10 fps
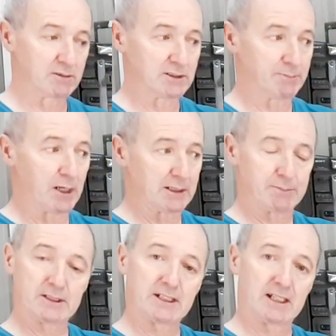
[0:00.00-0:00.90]
The bottom
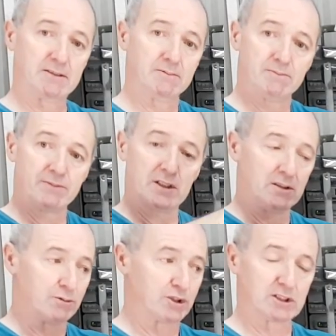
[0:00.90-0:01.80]
bit then
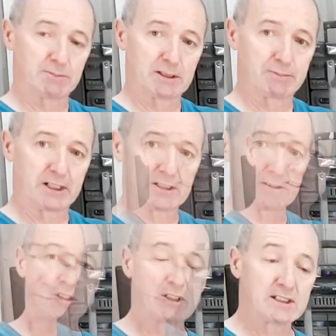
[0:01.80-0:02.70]
was just a bit of plate.
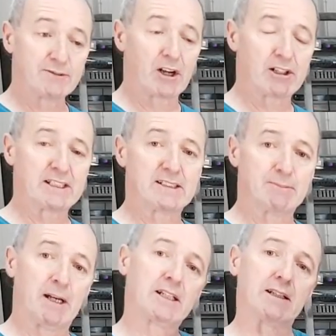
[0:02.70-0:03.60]
So this is very easy to
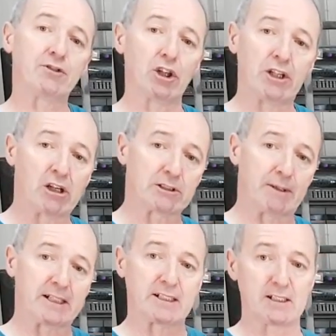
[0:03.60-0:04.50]
make, and I've shown how to
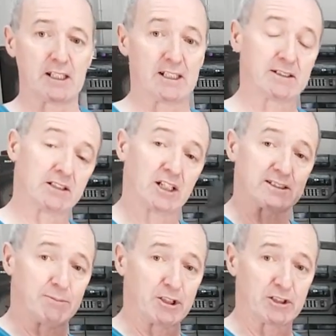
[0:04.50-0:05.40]
make it in lots
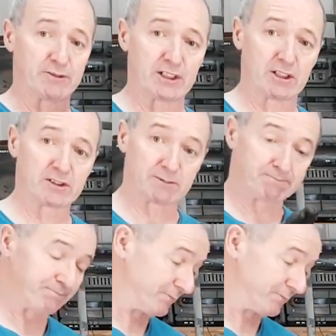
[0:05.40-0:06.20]
of my other videos.